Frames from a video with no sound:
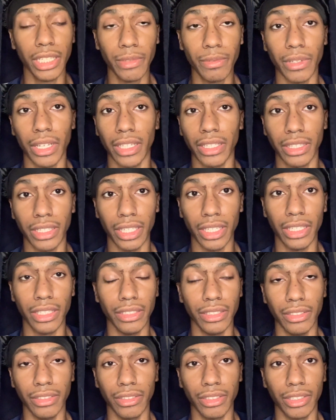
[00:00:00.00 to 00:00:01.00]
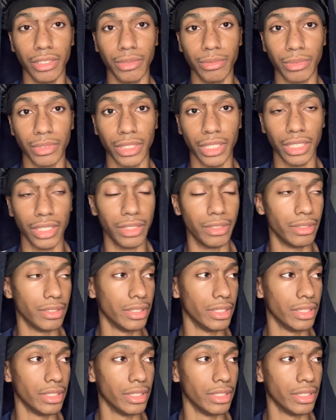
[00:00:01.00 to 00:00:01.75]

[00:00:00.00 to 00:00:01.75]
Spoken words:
like that, you know what I'm saying?